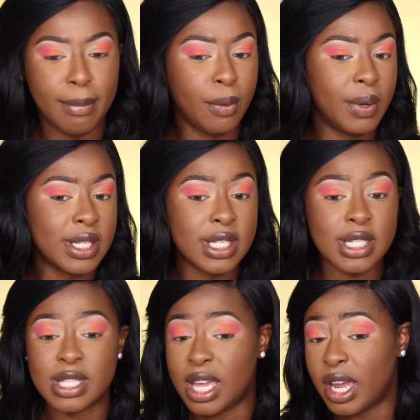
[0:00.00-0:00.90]
But once
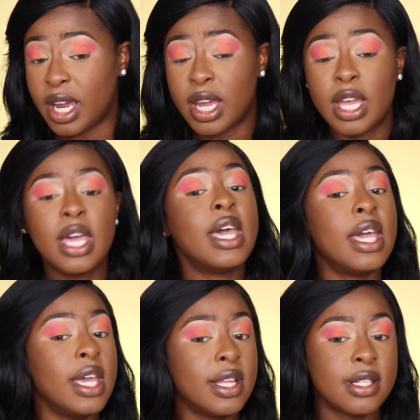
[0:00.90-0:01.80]
it's there,
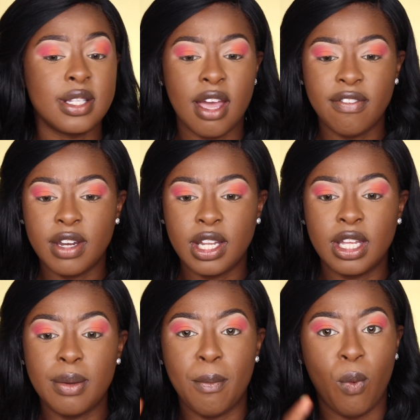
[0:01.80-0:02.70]
it's
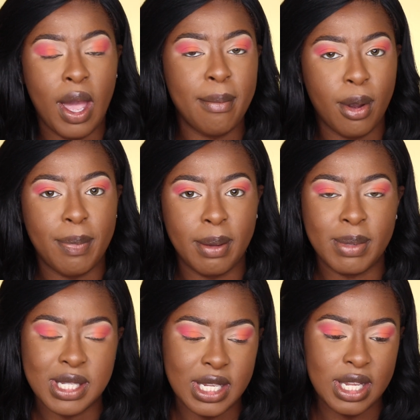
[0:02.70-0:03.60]
definitely way more
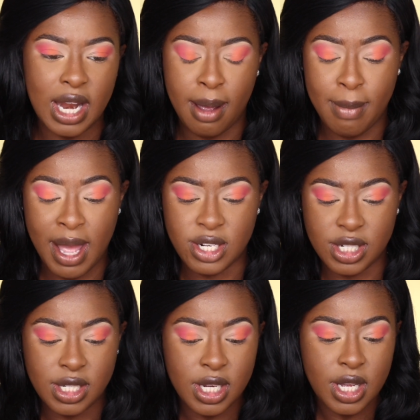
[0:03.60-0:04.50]
pigmented than I
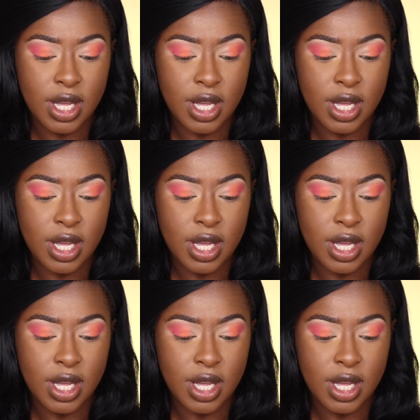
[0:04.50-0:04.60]
imagined.